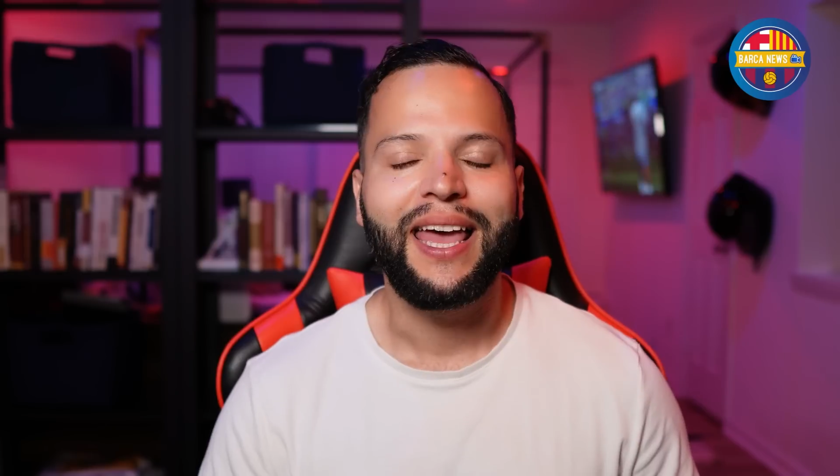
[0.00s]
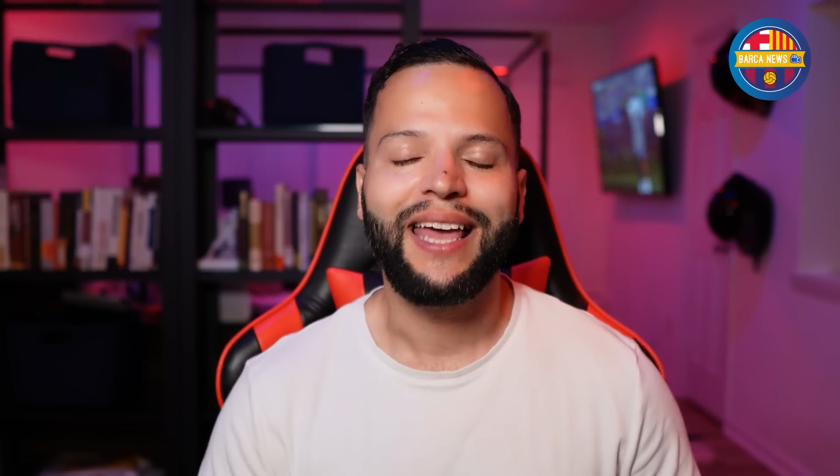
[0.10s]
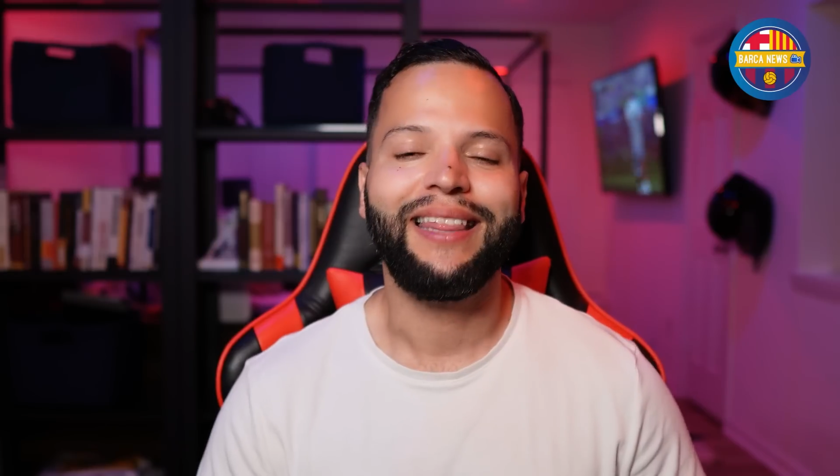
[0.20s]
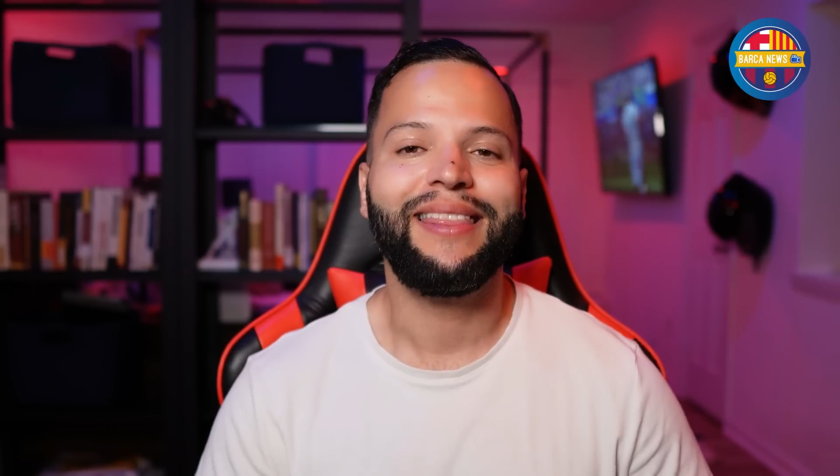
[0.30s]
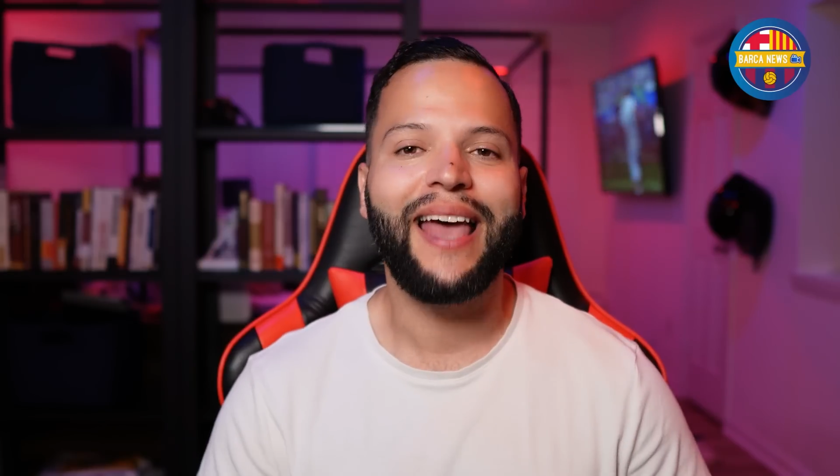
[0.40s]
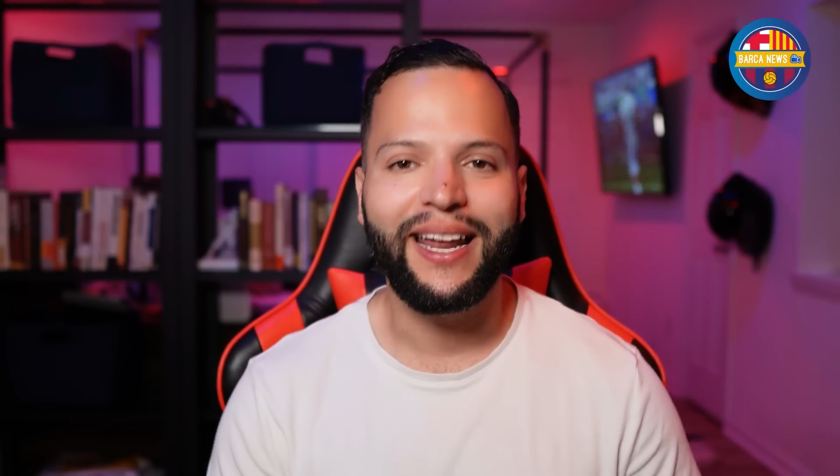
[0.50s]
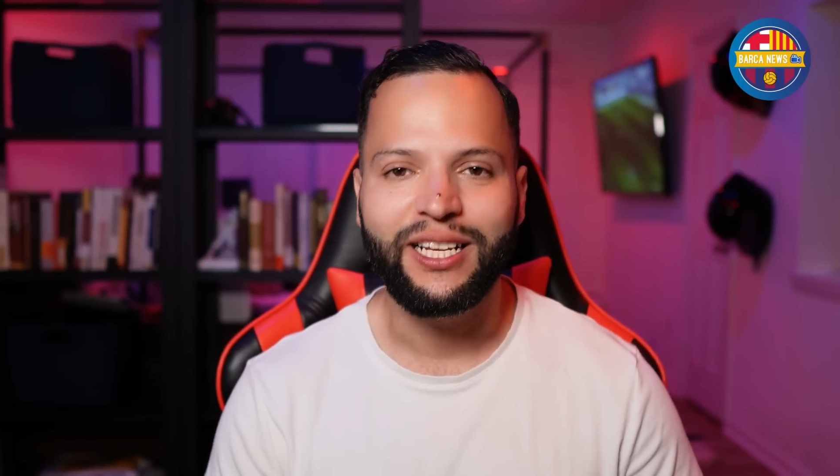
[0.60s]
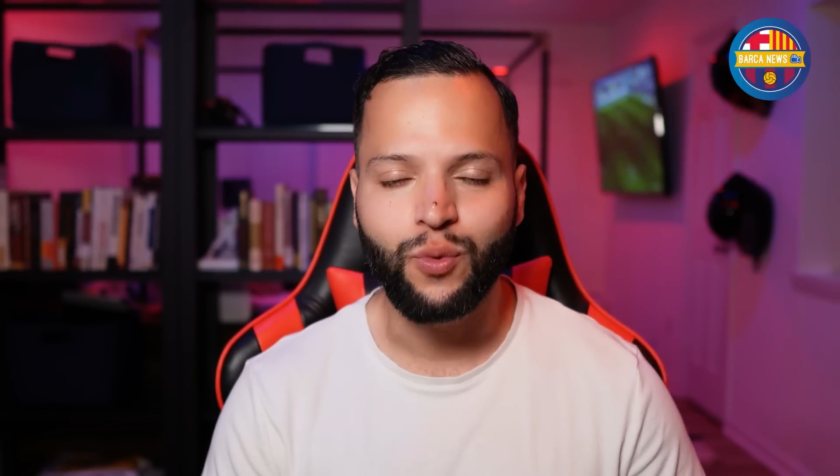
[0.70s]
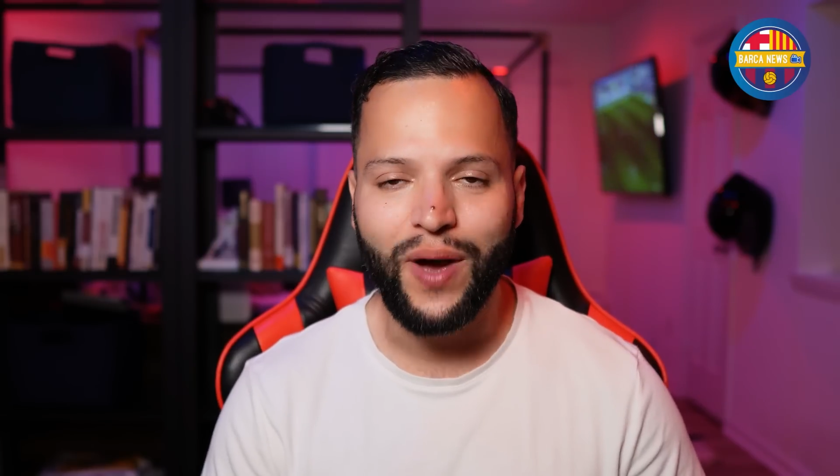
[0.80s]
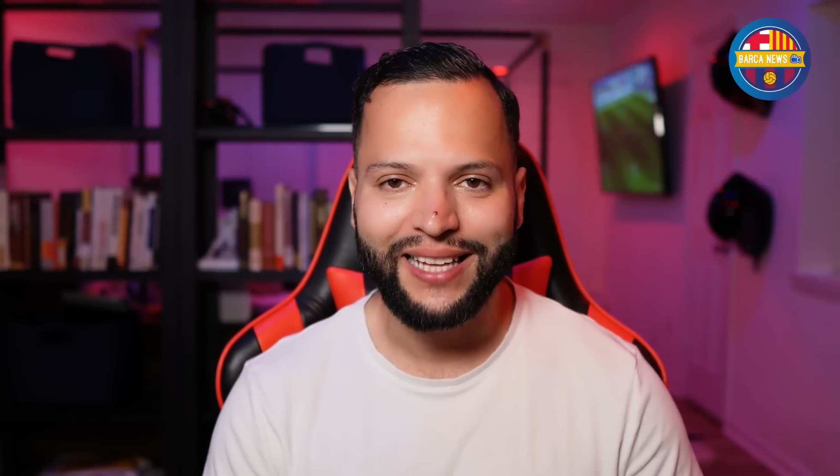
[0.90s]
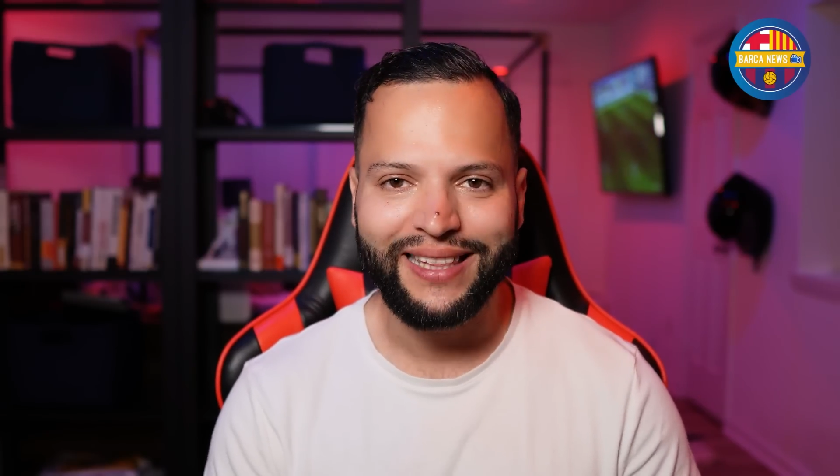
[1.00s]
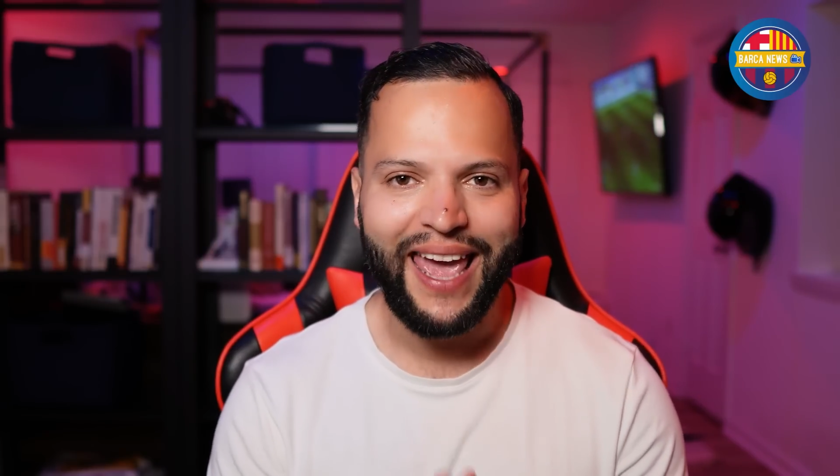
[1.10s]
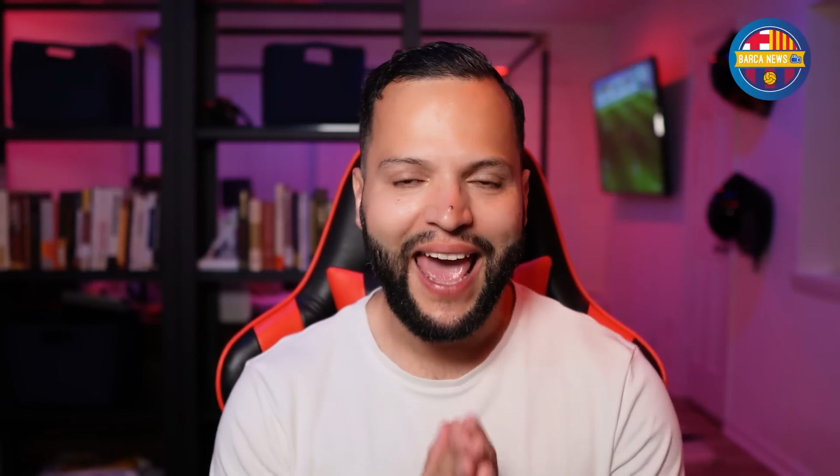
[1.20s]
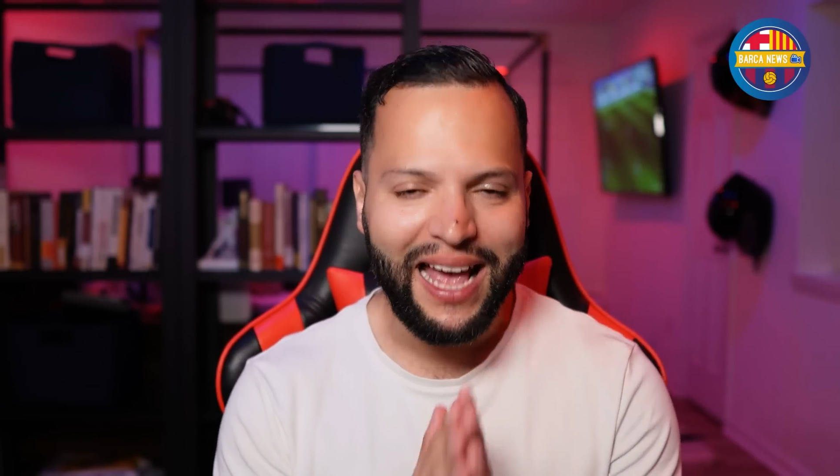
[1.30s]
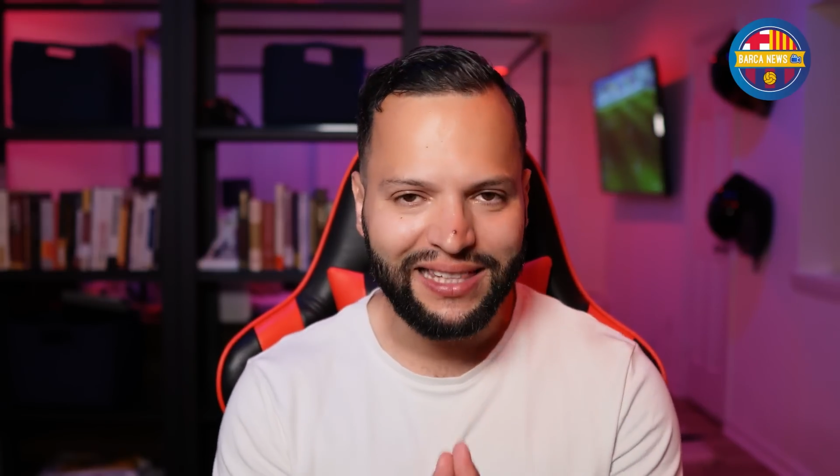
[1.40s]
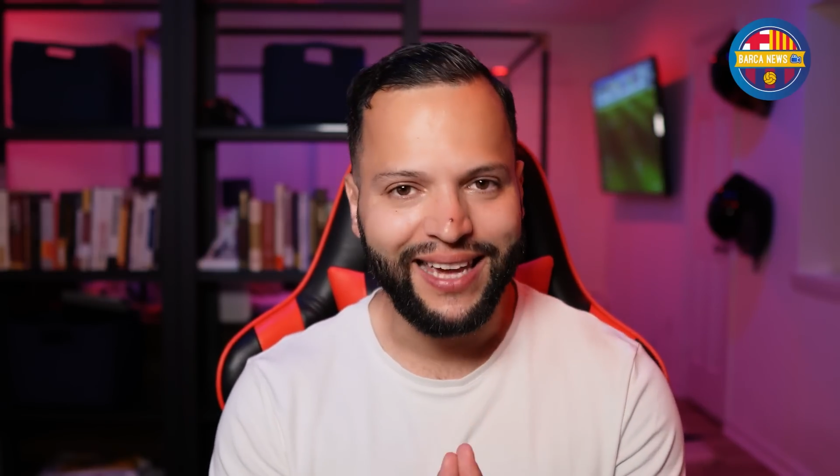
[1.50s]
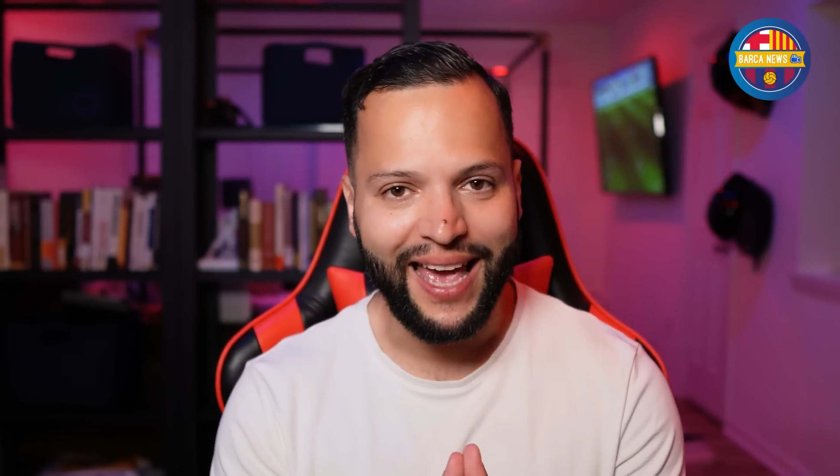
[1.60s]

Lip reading: And that is why they had to